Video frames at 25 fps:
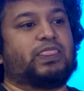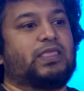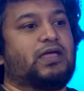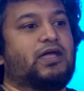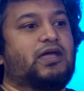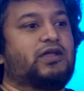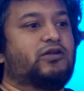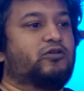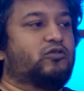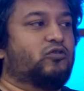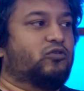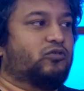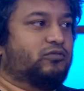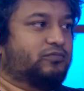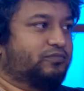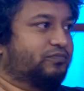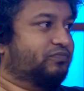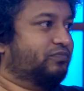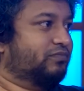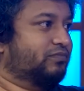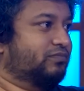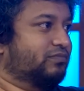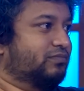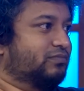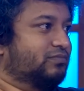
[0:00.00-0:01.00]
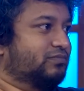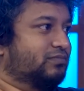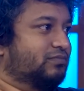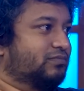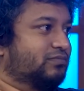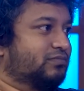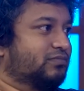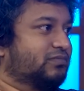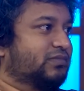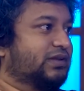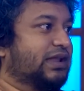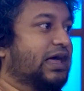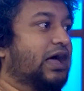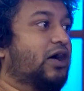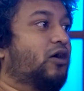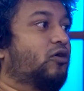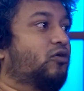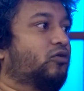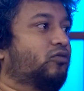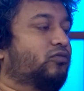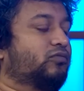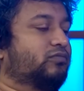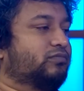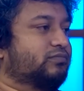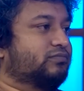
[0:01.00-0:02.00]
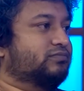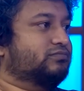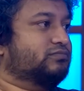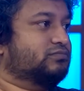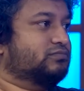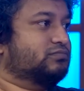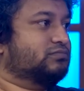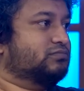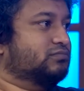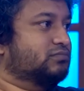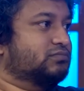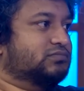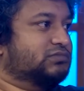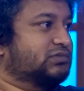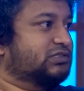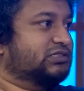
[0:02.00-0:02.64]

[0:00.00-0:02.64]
I don't know. Now it's